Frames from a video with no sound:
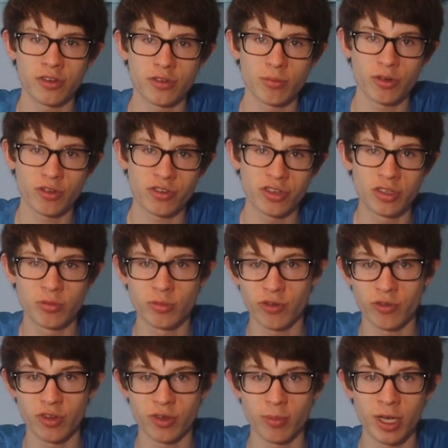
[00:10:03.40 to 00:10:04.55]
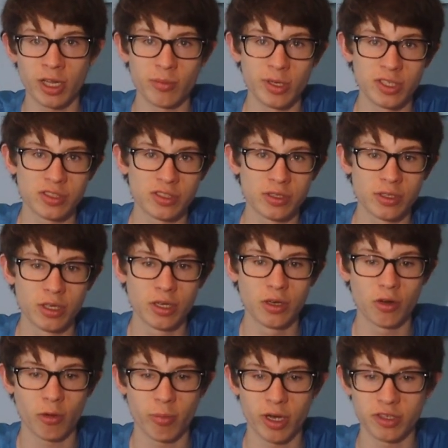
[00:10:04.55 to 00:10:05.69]
some more skeuomorphism elements,
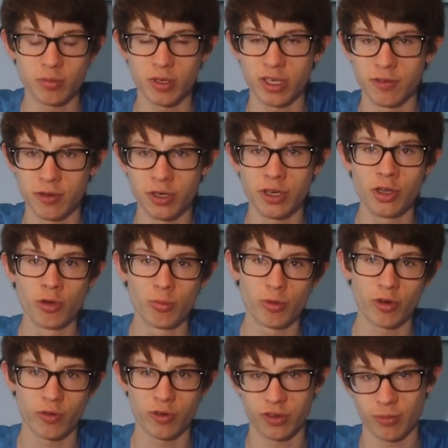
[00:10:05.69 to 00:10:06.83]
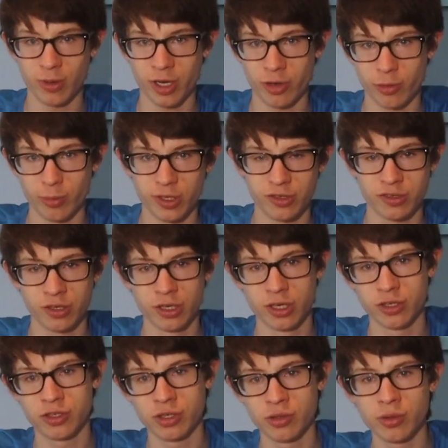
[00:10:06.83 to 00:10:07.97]
or possibly even neomorphism elements,
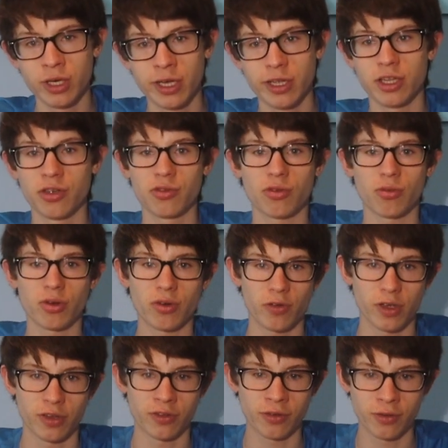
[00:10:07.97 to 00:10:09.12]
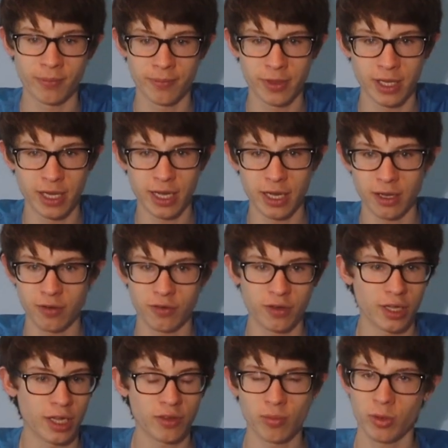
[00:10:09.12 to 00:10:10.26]
to the user interface. And
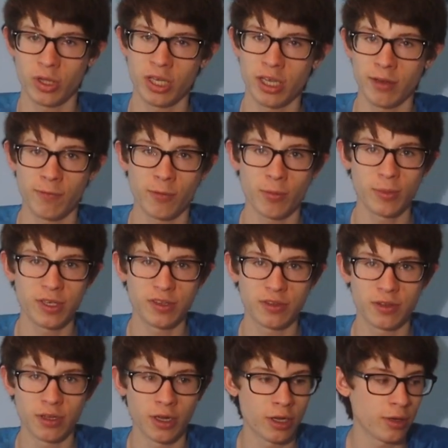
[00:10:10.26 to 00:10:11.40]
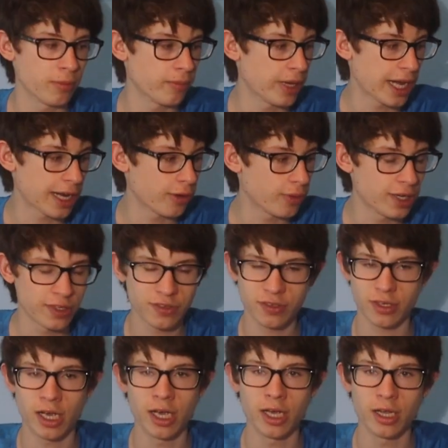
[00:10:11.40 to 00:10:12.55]
that's really it for me on macOS.
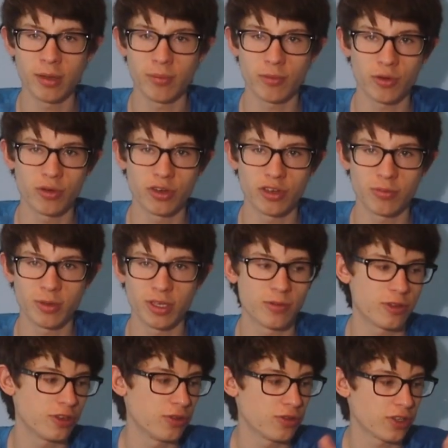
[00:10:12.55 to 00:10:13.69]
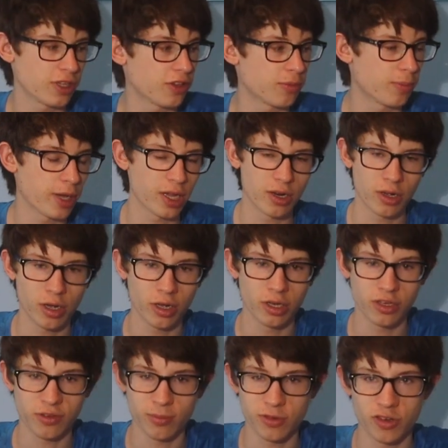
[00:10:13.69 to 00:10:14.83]
I am going to be using this beta on
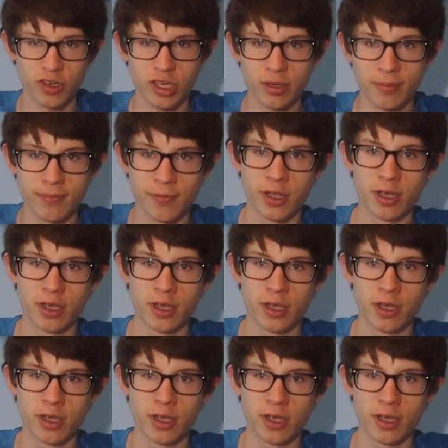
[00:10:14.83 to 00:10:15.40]
this machine